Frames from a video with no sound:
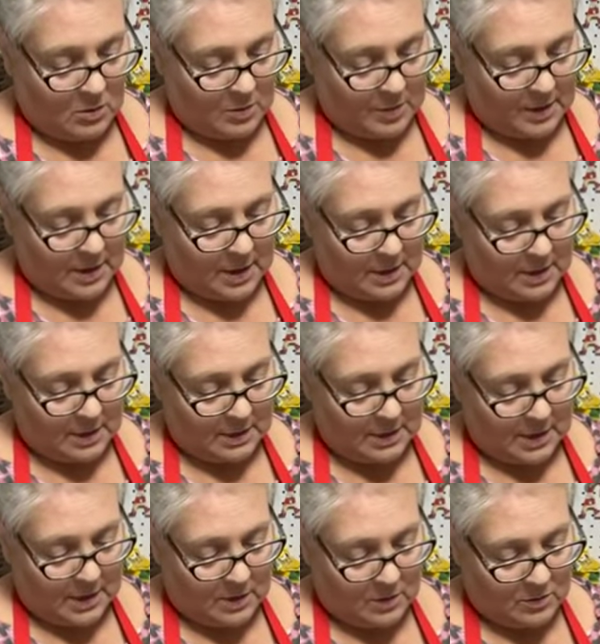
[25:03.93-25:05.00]
I will be cutting it
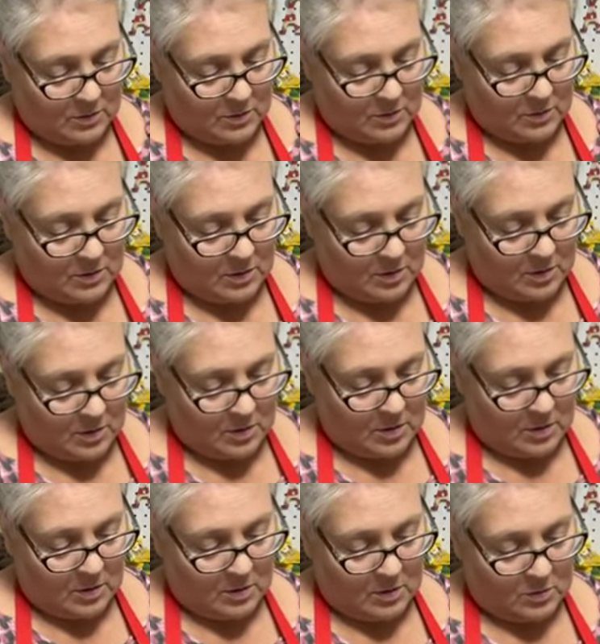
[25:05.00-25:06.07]
down
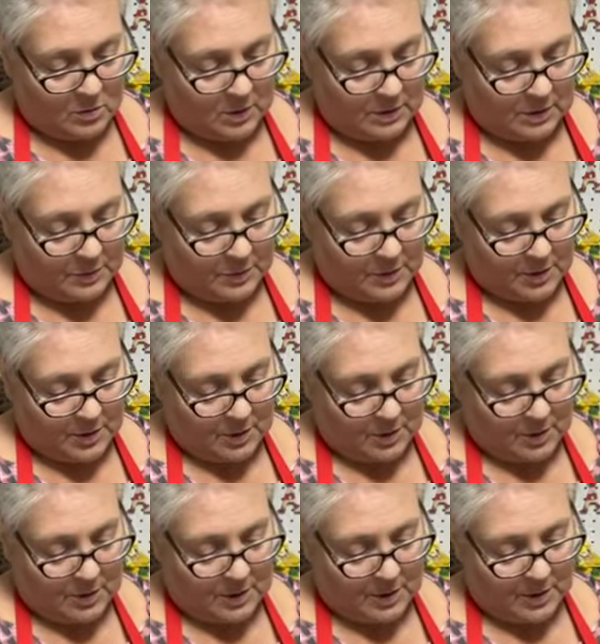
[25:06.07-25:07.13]
once I put it
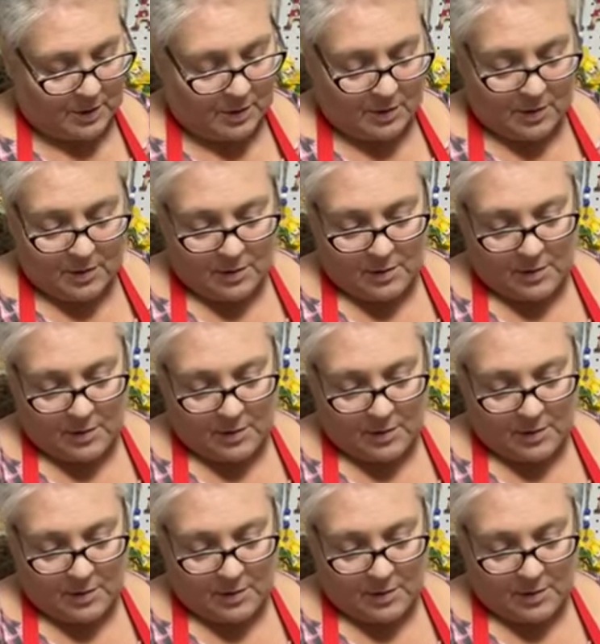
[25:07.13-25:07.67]
on there.